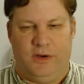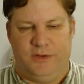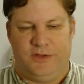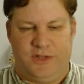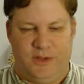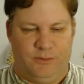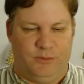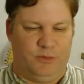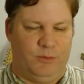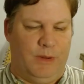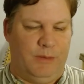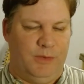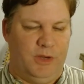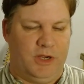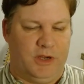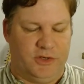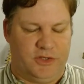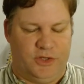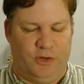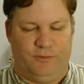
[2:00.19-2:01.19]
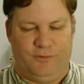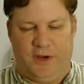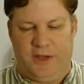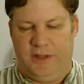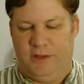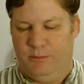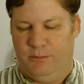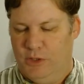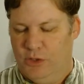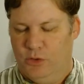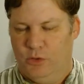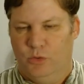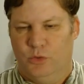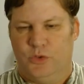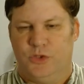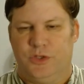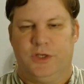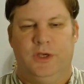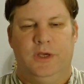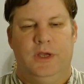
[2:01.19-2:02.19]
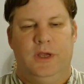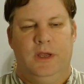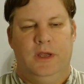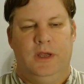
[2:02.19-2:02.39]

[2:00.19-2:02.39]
and so maybe you can still find them used.